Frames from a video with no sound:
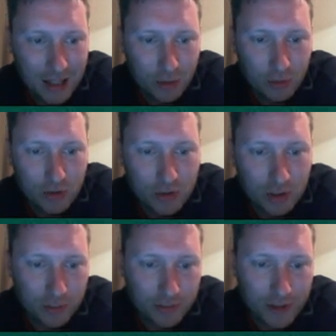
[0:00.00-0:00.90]
Newton
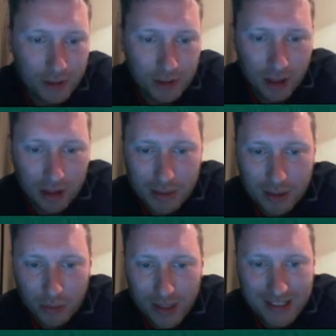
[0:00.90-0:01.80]
Durham found a club
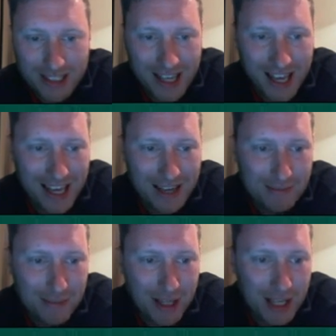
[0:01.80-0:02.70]
in West
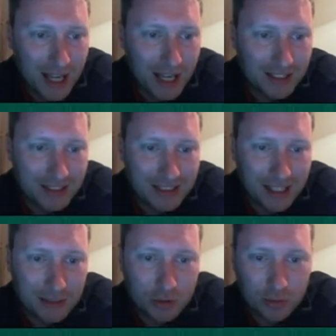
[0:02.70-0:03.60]
Ham and
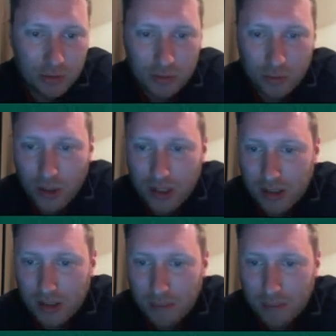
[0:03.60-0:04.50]
Sam Jordan went
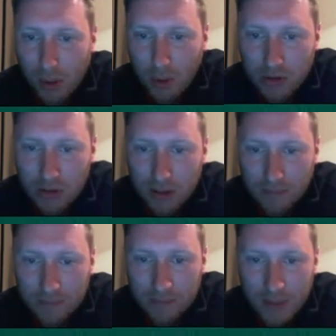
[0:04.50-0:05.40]
to Bolton.
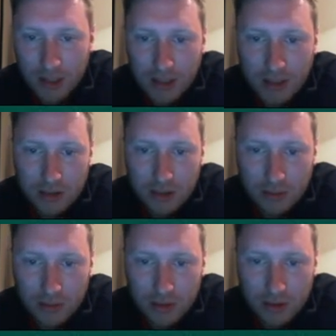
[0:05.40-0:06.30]

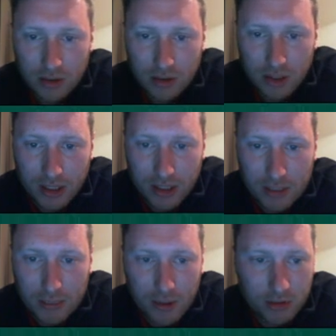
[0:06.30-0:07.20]
So, looking at the
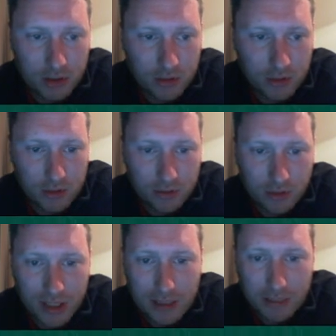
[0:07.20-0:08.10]
appearances first of all,
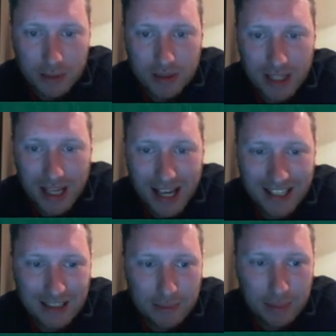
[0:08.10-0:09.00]
keepers,
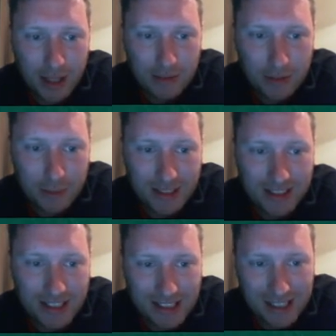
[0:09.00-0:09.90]
has he played for Man
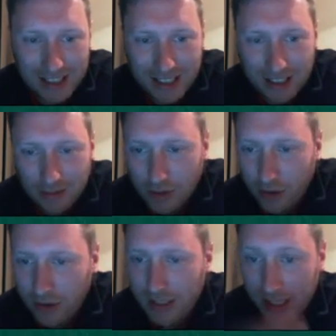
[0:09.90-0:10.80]
City at the age of
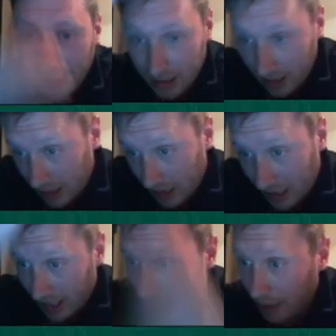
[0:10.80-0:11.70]
19
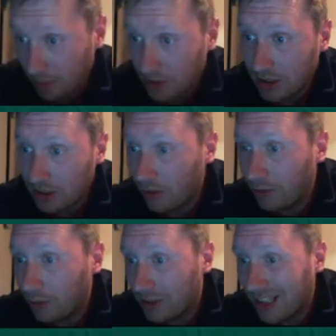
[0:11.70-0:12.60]
and how much did he go
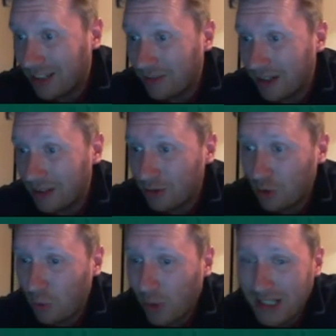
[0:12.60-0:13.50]
for? He's now valued at
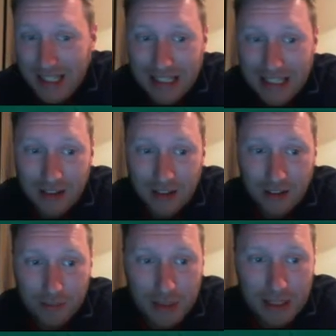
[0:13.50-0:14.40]

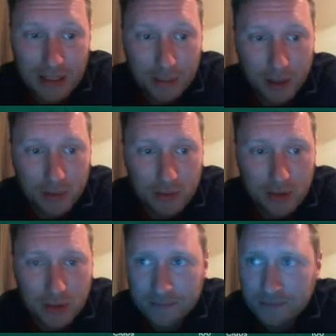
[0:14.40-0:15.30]
£20.5 million. Pounds.